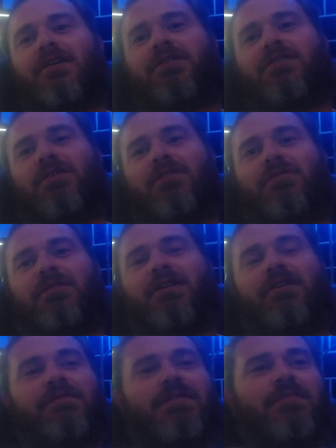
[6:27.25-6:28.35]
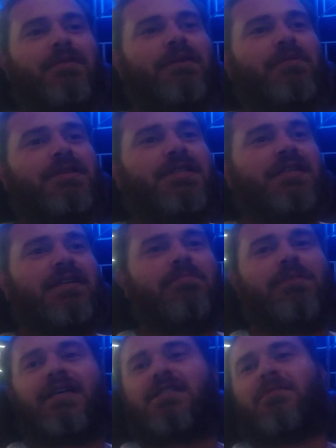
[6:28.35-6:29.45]
So, if somebody wants to come
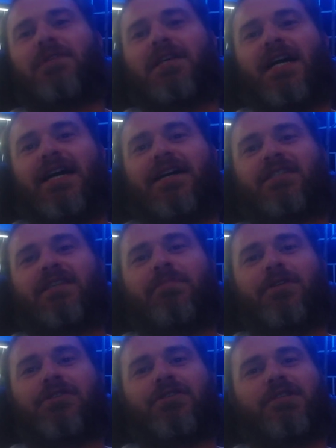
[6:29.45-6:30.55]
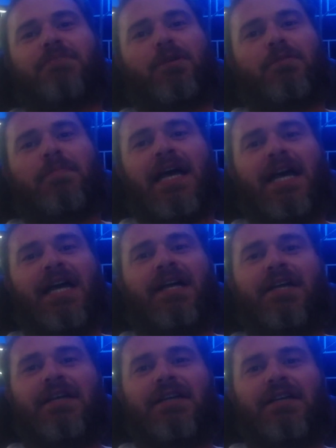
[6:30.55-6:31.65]
make some of the highest commissions per
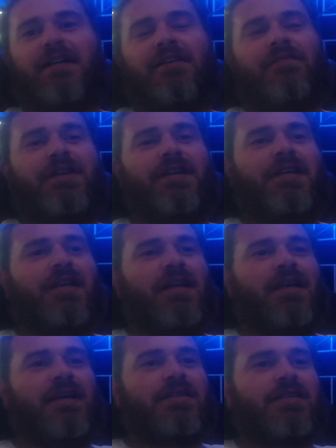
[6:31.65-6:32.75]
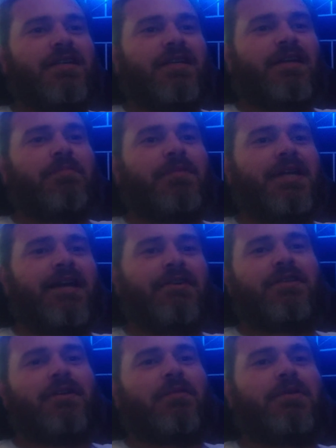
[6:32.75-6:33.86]
bag of any seed company out
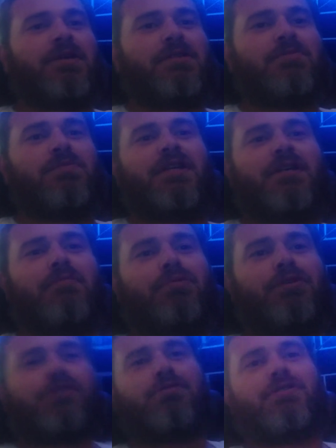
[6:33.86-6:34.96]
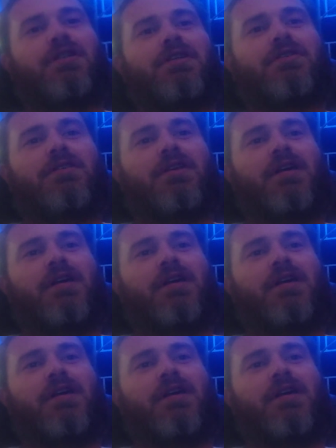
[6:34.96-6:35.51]
there, because we can produce it